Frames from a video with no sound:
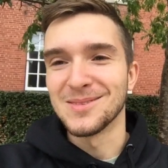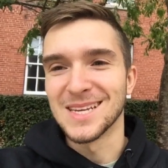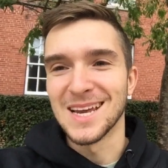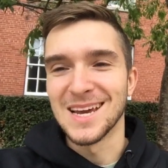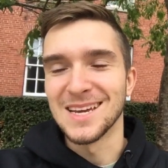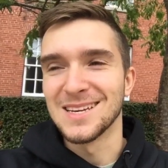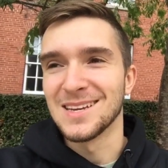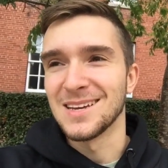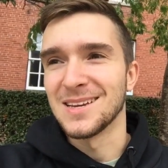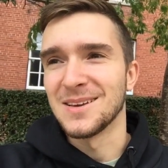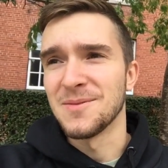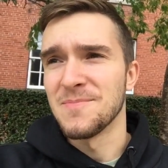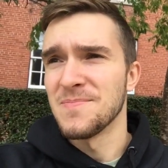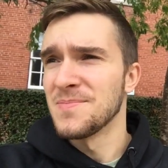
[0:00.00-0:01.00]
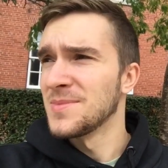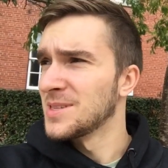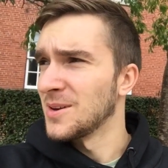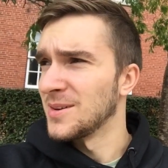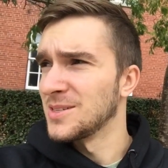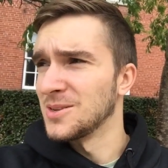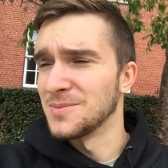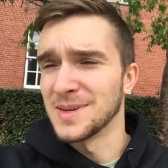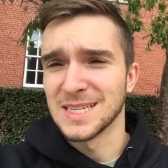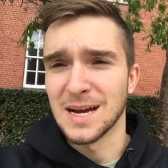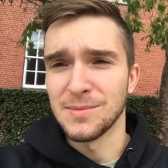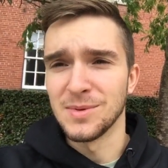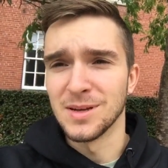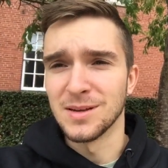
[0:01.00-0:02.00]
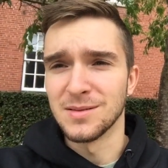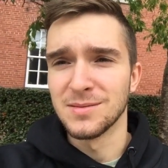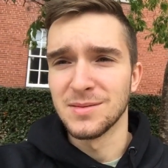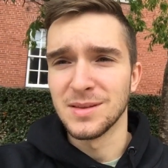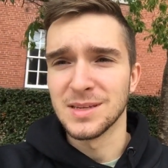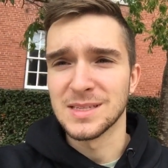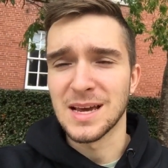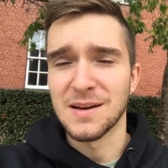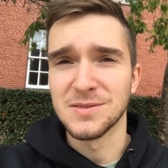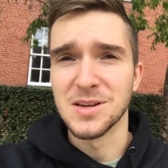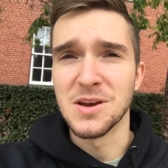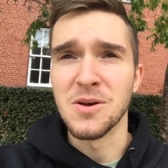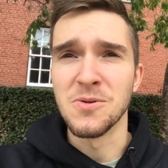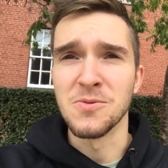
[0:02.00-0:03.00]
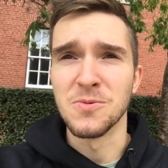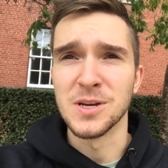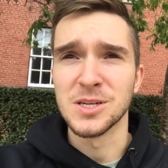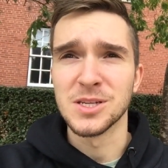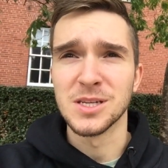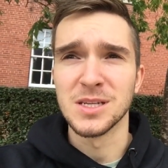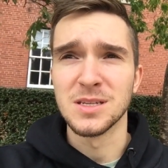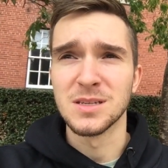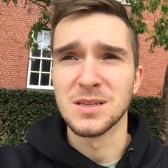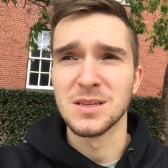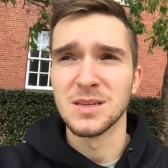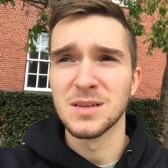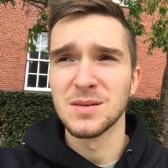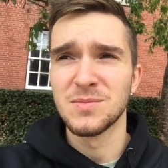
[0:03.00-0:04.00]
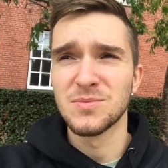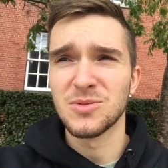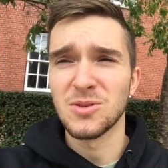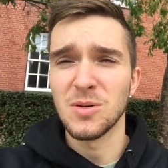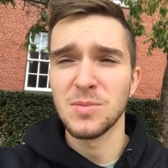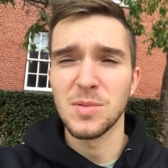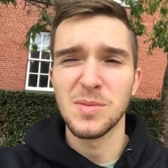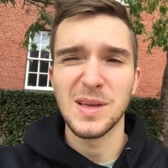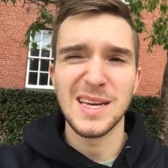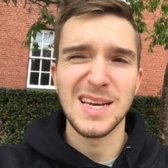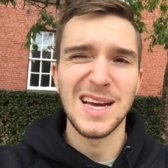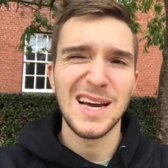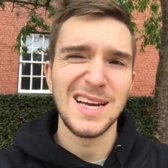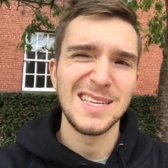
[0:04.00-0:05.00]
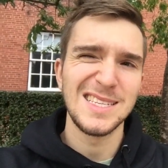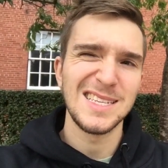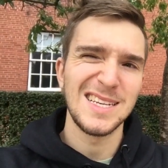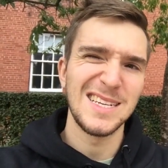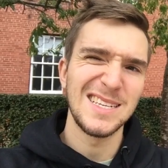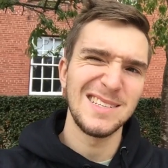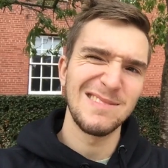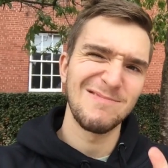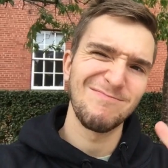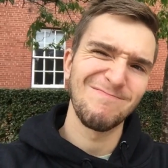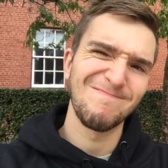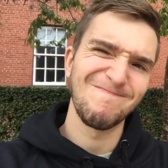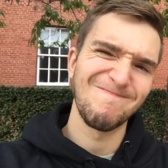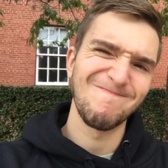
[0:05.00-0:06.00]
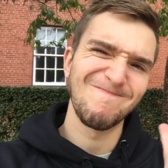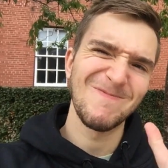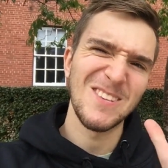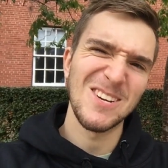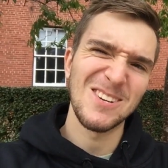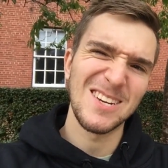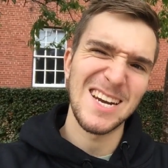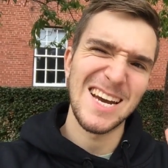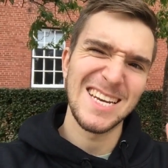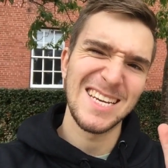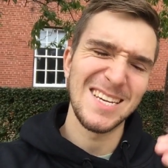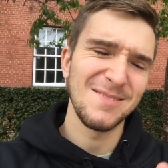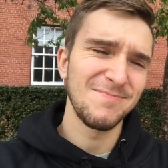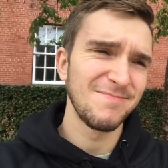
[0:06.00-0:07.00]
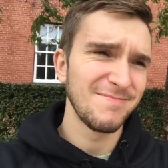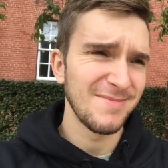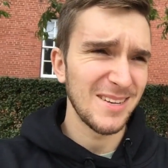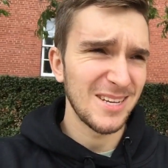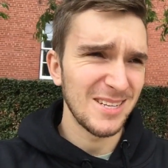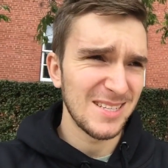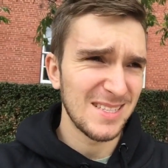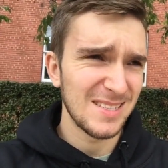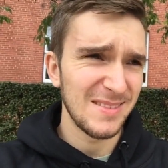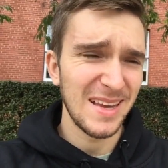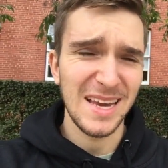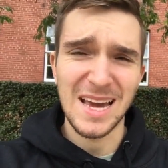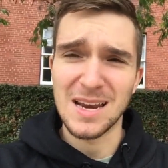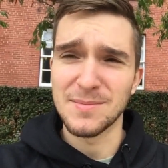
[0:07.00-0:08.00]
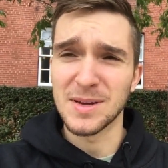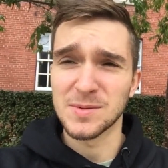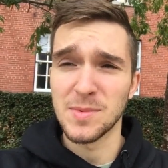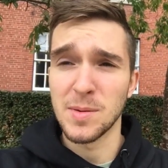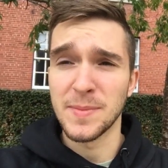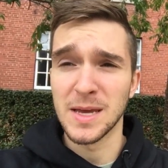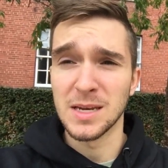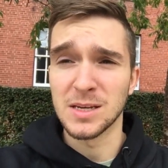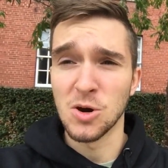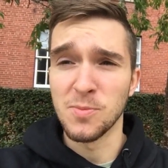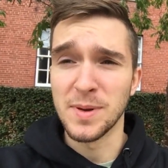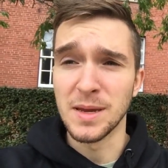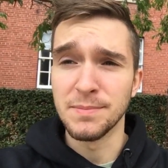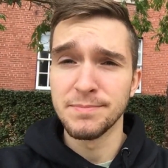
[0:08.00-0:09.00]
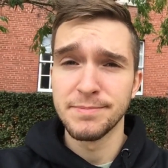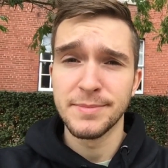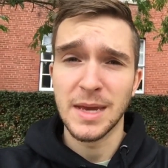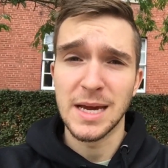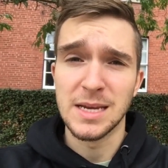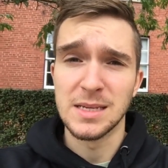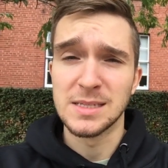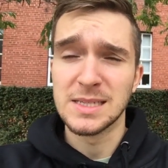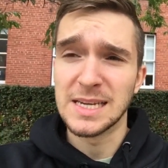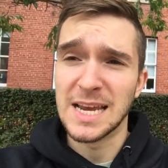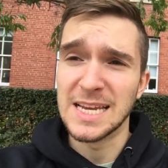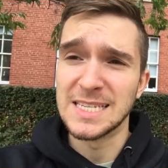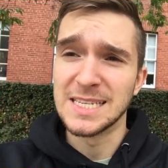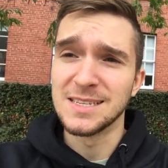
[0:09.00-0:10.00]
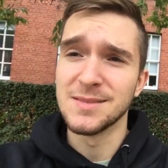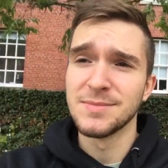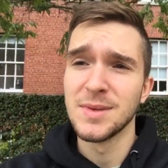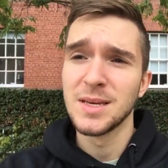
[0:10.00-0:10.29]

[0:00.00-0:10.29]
them today, um, so I took my tablet this afternoon, which is probably, in hindsight, not a good idea, because it kind of makes me a bit dopey and sedated.